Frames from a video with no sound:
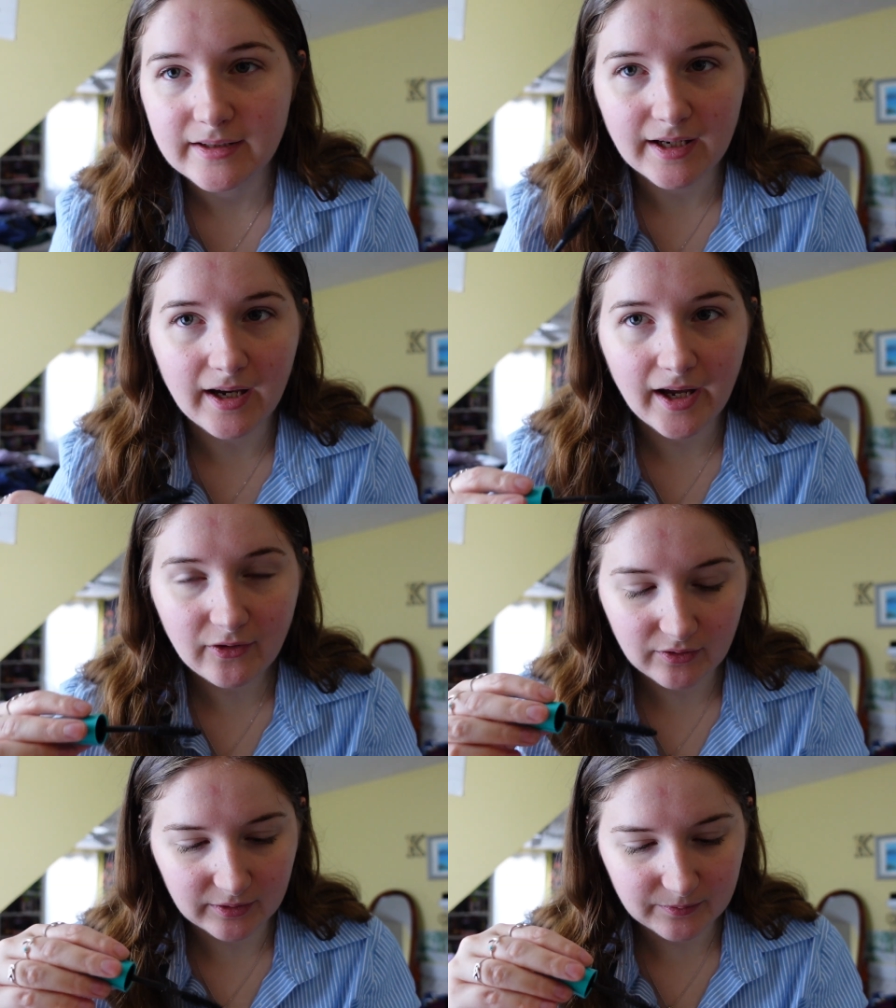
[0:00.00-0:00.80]
yeah, I
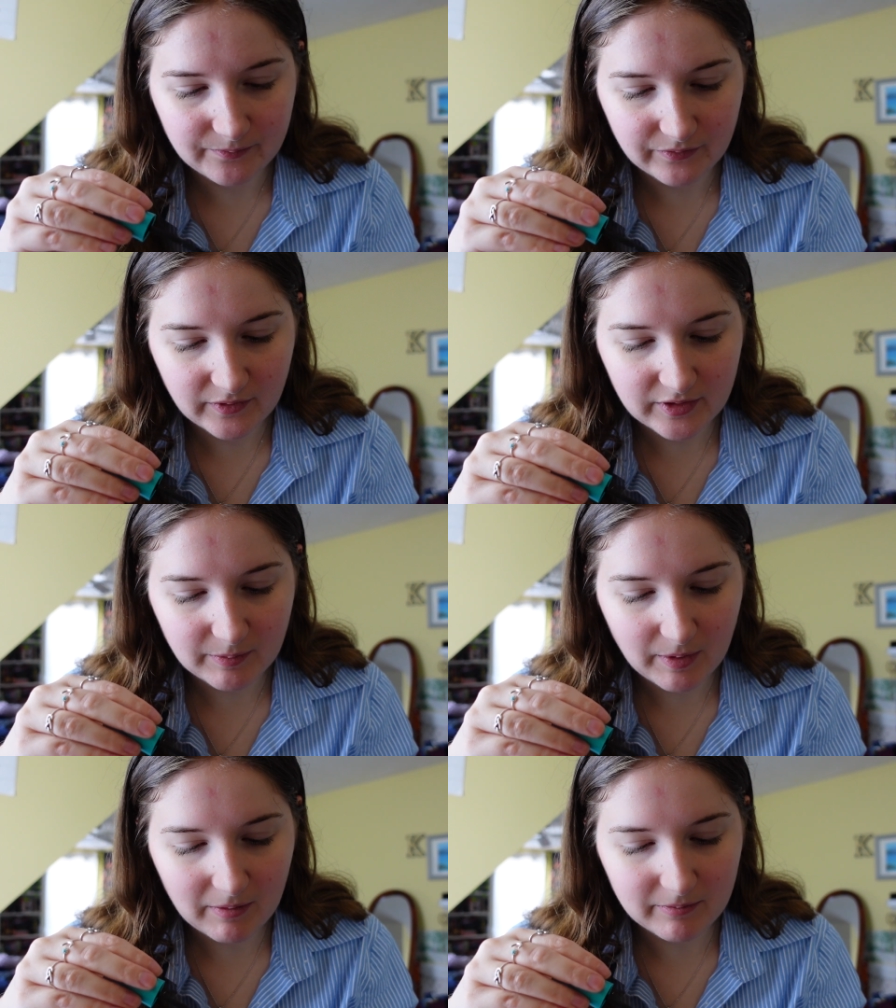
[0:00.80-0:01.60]
don't know. the
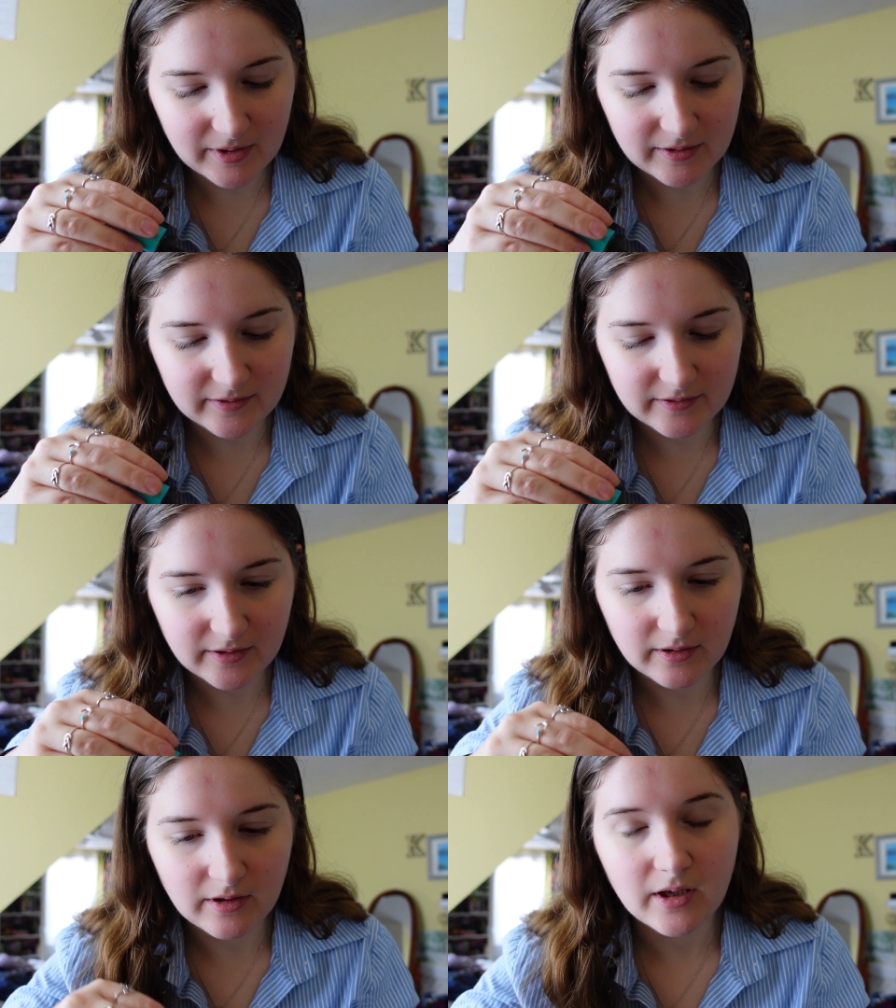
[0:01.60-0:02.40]
problem is
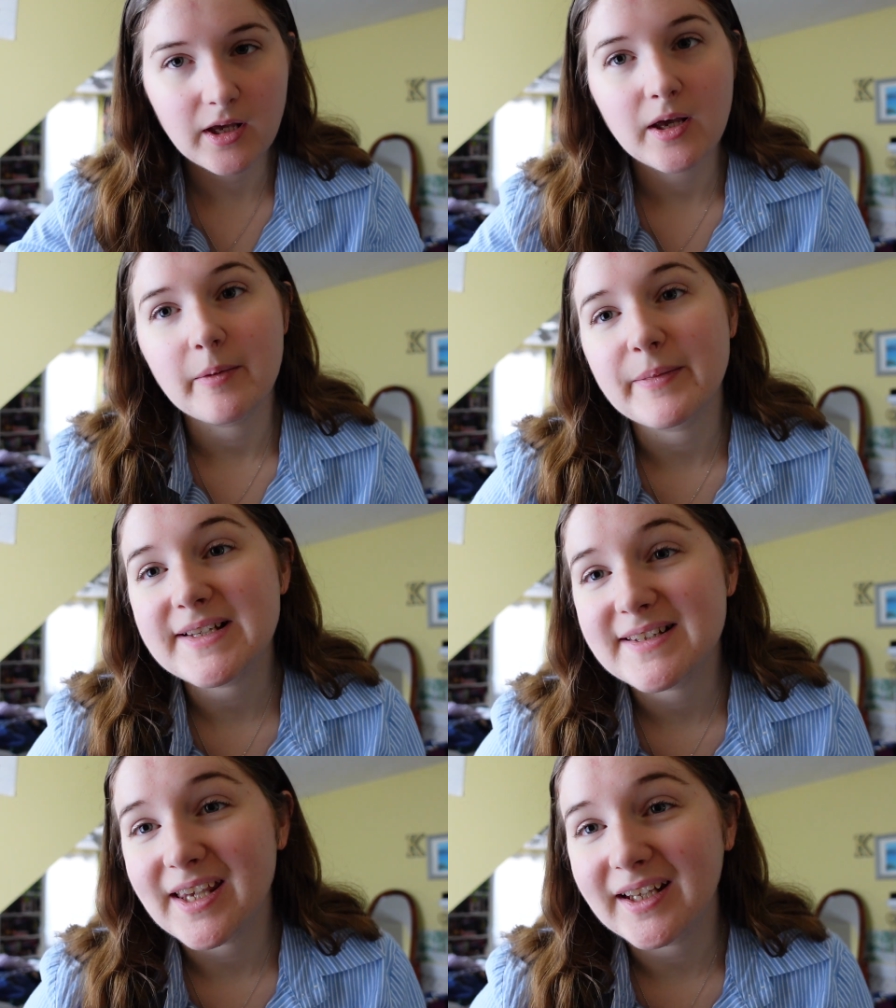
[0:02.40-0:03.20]
my
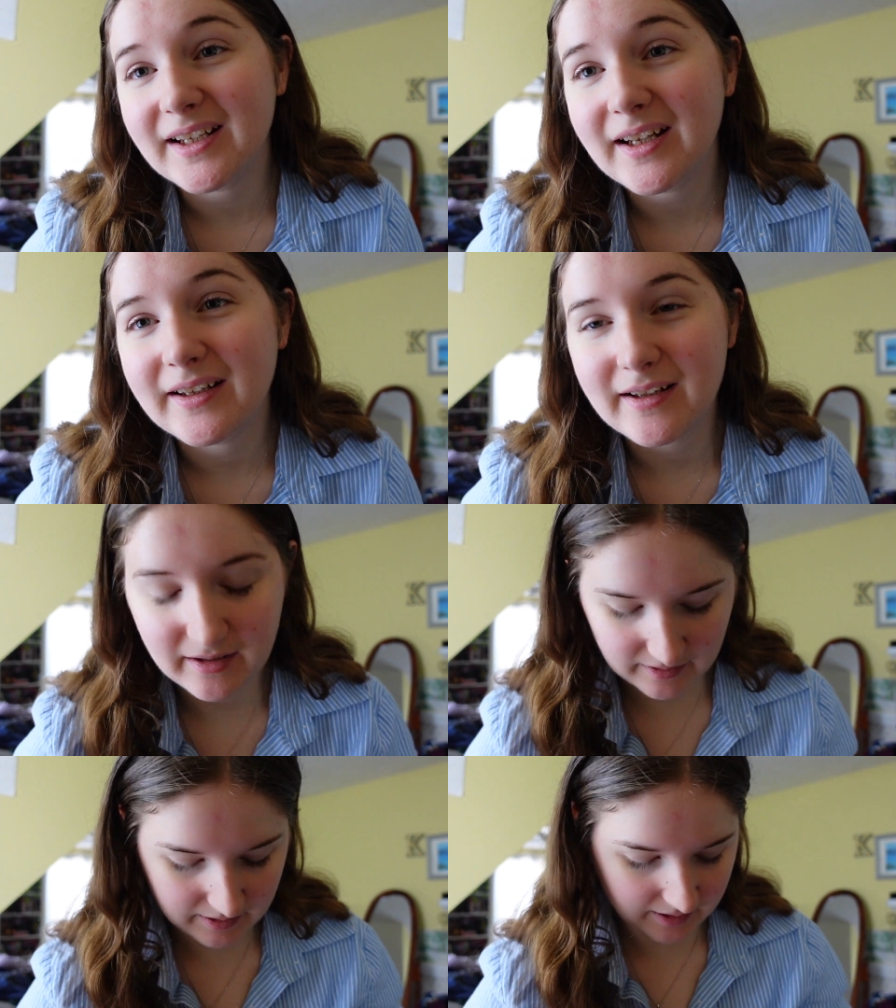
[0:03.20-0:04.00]
skin
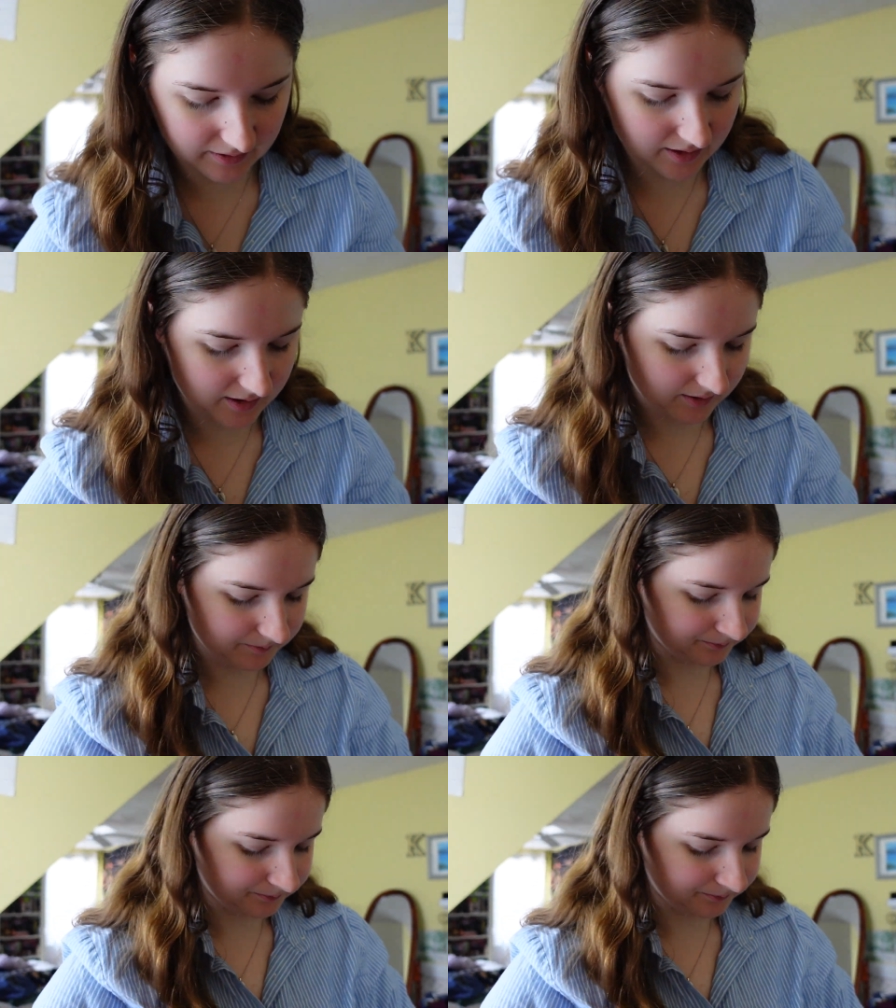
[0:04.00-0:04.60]
kind of like